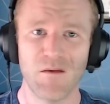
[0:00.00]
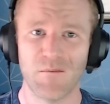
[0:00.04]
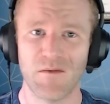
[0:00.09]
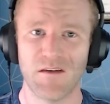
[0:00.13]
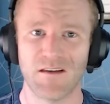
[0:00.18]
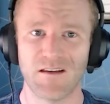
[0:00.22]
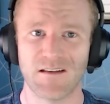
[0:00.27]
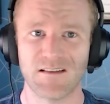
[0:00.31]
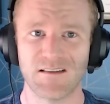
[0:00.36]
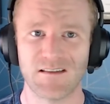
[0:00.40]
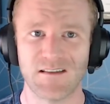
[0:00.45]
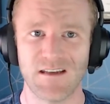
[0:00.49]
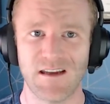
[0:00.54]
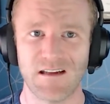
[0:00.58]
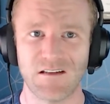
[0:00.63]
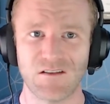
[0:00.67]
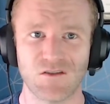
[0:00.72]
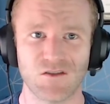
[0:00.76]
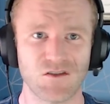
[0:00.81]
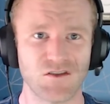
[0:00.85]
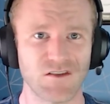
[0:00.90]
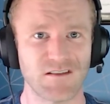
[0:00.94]
because
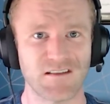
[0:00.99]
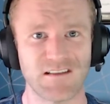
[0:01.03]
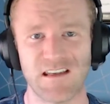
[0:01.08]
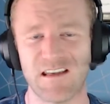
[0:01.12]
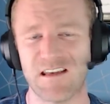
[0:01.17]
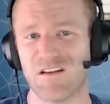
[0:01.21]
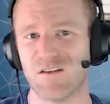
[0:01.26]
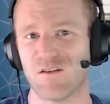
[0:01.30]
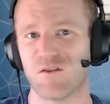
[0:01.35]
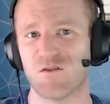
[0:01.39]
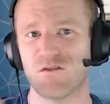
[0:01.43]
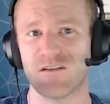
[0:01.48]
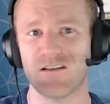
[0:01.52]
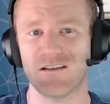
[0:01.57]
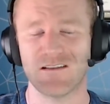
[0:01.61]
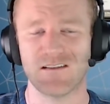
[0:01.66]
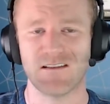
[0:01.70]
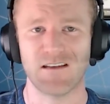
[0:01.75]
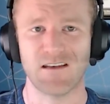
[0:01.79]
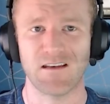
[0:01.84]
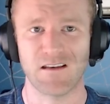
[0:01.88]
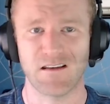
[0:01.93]
states are just
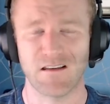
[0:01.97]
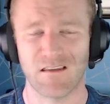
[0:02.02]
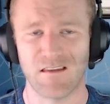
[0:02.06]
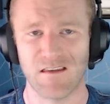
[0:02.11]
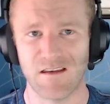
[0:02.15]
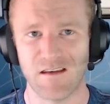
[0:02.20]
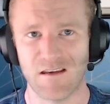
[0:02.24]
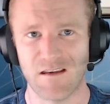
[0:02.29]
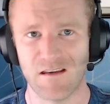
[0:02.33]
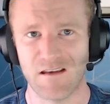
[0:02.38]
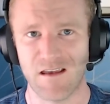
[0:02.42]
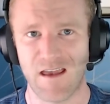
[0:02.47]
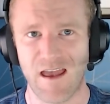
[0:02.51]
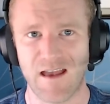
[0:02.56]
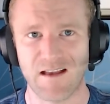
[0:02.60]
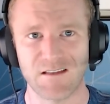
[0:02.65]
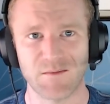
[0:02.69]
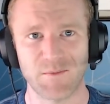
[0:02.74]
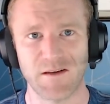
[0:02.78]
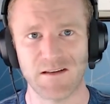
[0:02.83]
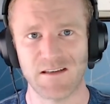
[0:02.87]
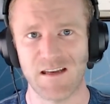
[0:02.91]
increasing the
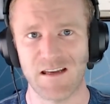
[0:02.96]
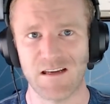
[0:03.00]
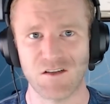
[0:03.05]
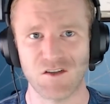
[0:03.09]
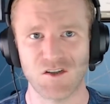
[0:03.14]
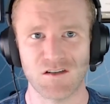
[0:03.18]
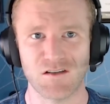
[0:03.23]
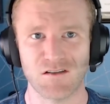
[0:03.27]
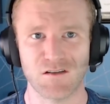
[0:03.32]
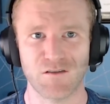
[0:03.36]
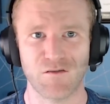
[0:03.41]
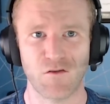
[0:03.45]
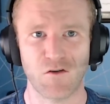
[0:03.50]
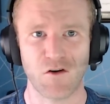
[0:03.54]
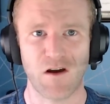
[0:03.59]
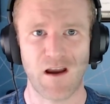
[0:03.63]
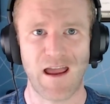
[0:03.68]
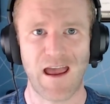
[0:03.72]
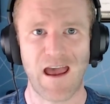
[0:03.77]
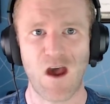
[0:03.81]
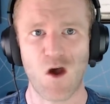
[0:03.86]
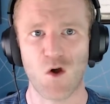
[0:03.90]
expectations
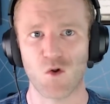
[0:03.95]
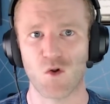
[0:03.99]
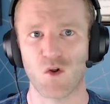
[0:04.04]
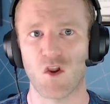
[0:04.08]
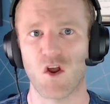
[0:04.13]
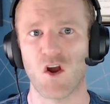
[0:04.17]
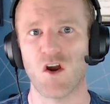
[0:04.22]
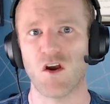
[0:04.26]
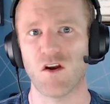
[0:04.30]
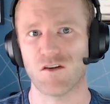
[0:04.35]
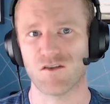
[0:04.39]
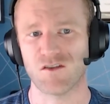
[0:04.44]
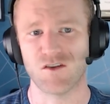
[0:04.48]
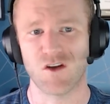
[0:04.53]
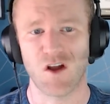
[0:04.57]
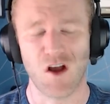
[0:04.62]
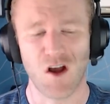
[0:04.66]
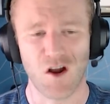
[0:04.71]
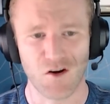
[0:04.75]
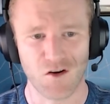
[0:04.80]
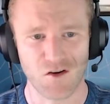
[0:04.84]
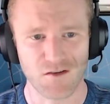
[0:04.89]
for how large an
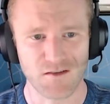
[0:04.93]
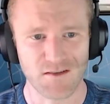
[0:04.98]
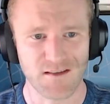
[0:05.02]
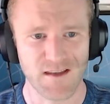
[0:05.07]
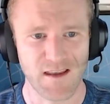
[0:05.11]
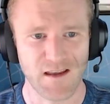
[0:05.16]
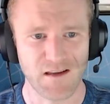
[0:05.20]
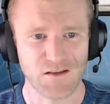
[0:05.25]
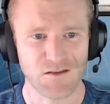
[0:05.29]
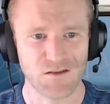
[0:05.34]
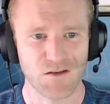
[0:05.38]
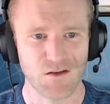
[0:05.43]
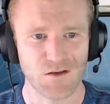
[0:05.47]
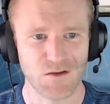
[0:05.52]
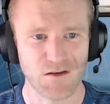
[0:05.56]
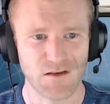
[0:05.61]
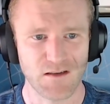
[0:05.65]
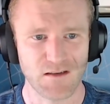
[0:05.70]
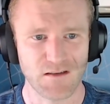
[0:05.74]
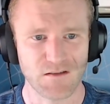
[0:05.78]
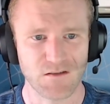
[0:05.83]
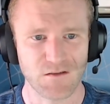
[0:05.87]
auditor's
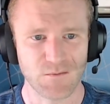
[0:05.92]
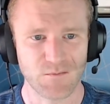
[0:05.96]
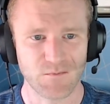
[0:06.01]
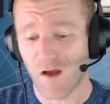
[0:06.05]
caseload is.